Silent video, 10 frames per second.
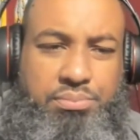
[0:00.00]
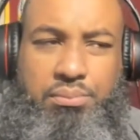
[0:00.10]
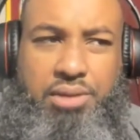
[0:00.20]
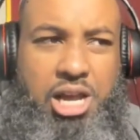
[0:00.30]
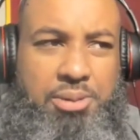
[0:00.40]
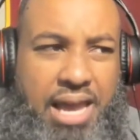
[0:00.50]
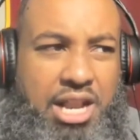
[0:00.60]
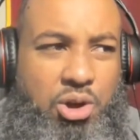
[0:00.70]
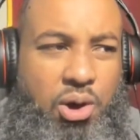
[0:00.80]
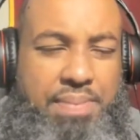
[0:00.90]
kind
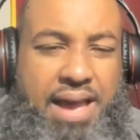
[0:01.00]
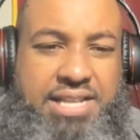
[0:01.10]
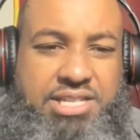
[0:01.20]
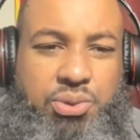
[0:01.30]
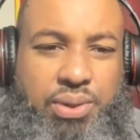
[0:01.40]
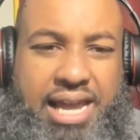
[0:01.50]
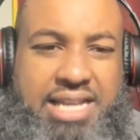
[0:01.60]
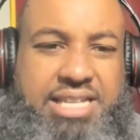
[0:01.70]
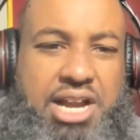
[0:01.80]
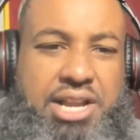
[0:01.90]
of going back to
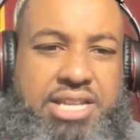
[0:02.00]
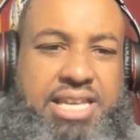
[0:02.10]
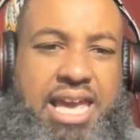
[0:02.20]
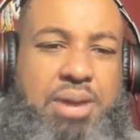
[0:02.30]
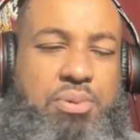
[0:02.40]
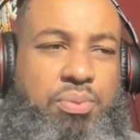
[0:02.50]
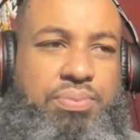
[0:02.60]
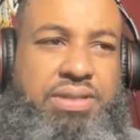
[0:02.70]
last Saturday's game,